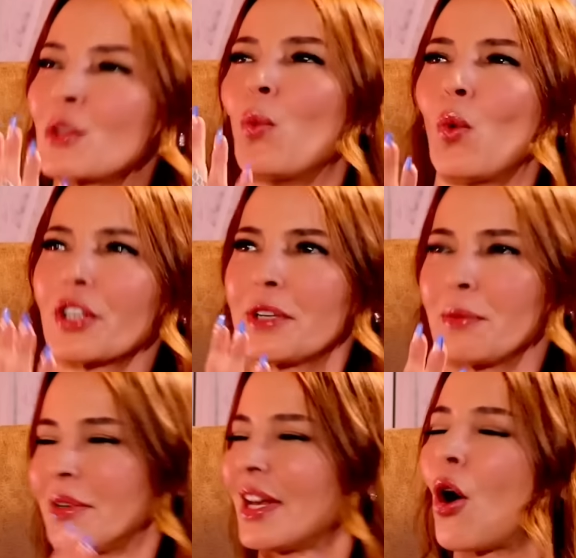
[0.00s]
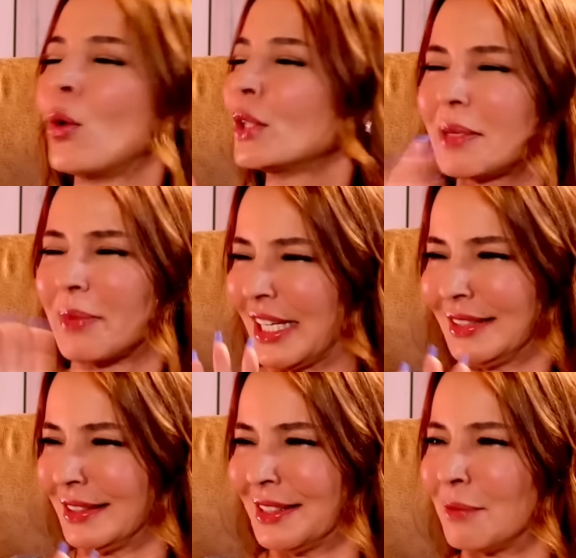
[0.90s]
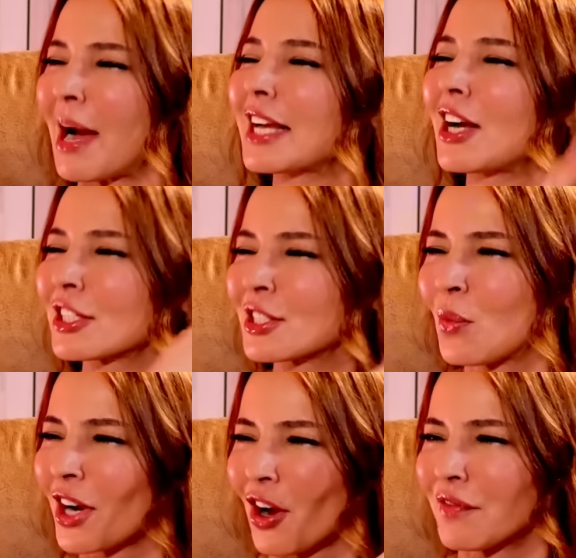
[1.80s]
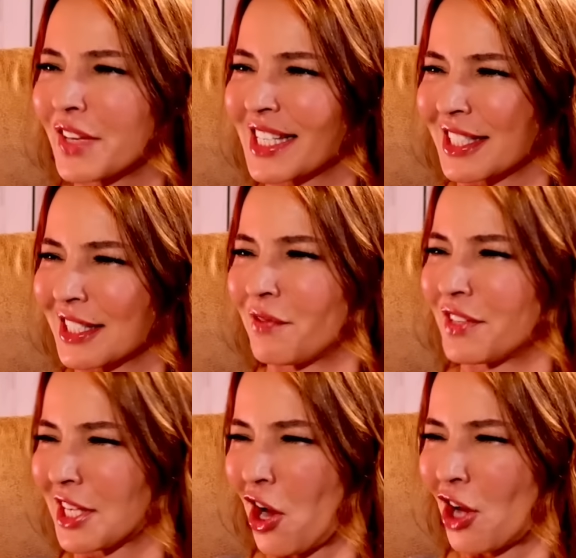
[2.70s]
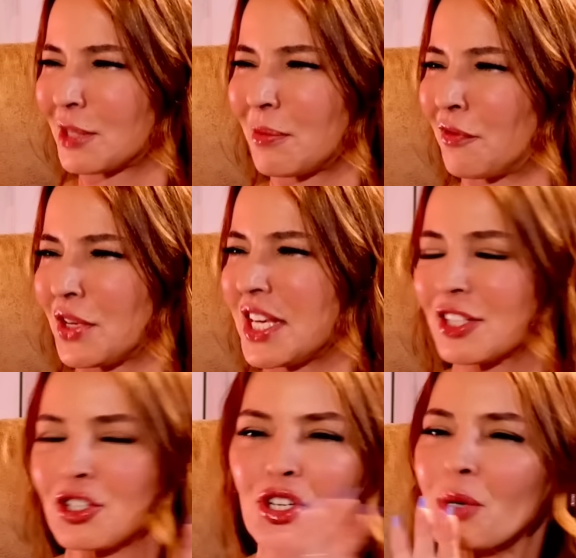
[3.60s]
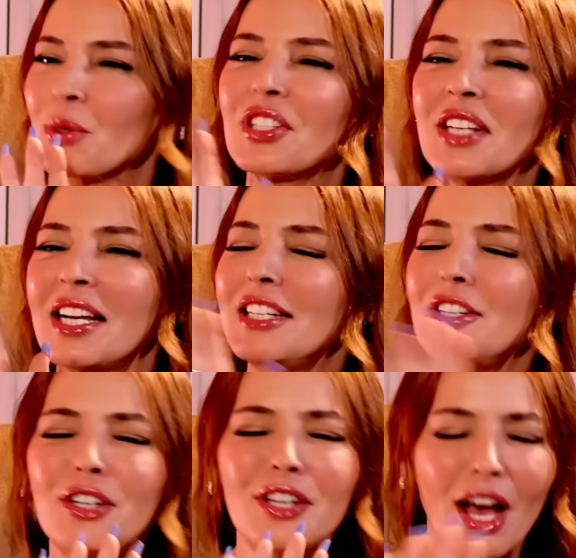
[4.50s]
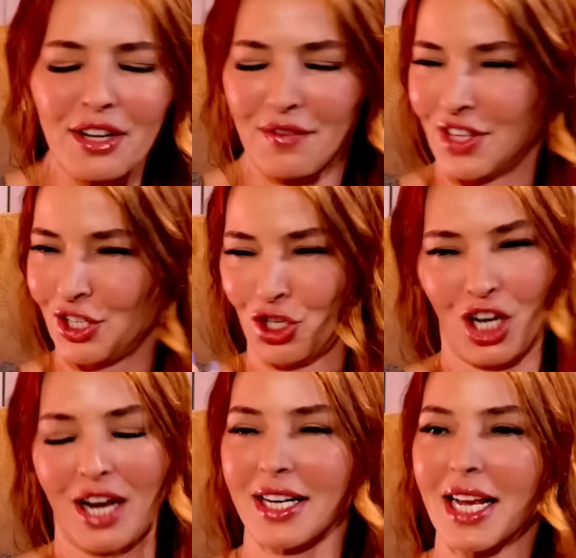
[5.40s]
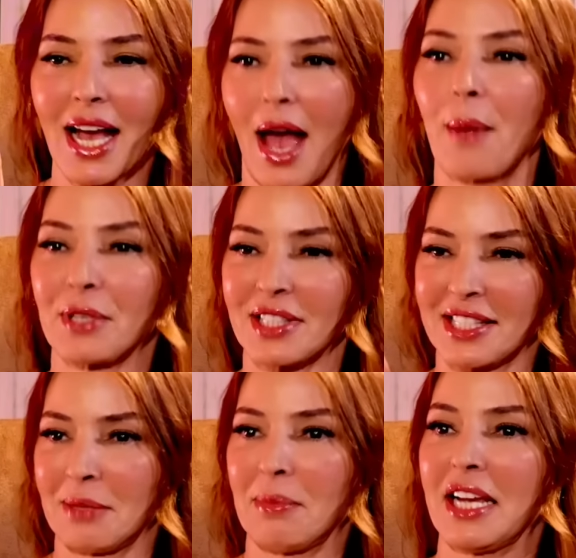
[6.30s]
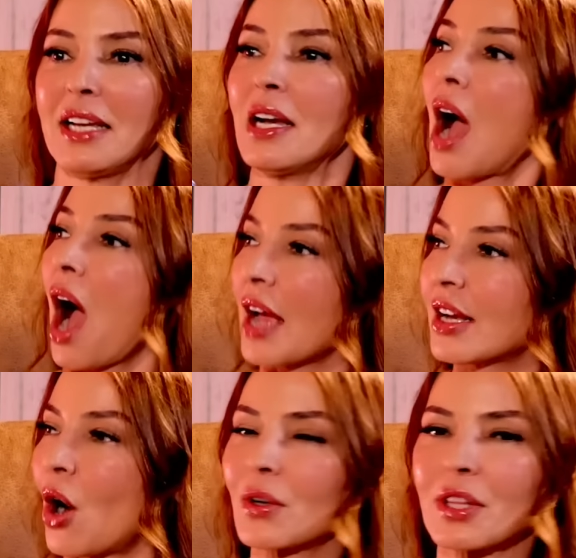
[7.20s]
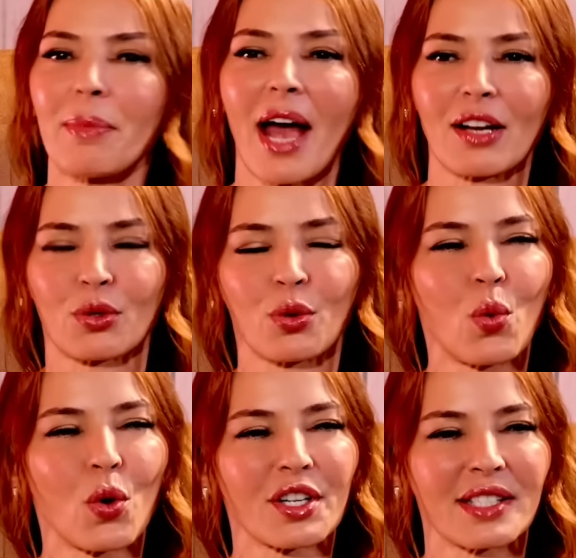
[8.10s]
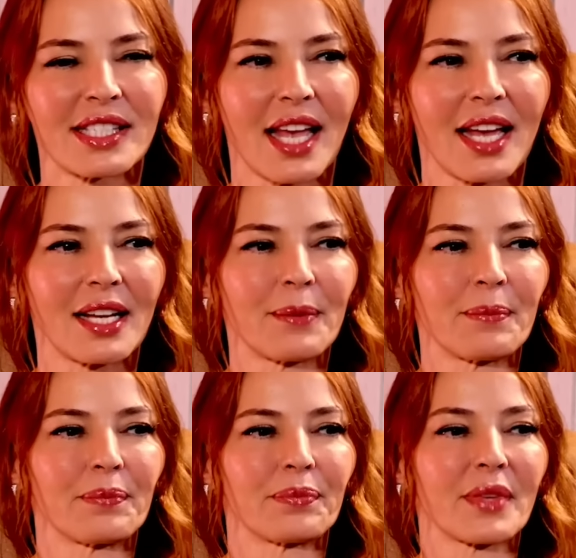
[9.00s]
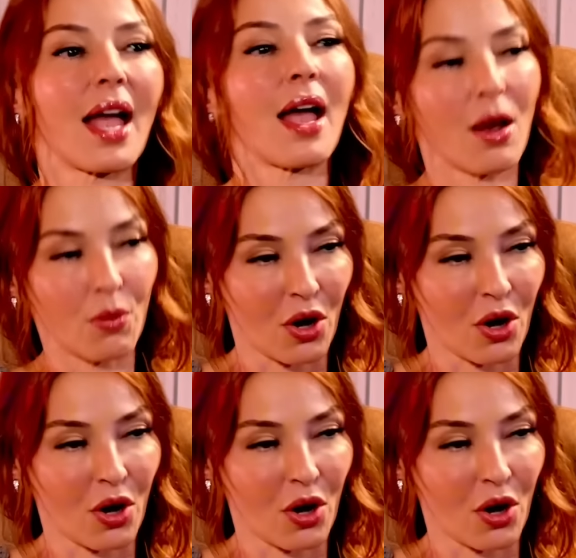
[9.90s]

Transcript: the warden? Only me. My cousin went on visits to visit her husband for years. She goes, none of this shit happens to me. I go in the back of the warden's like, how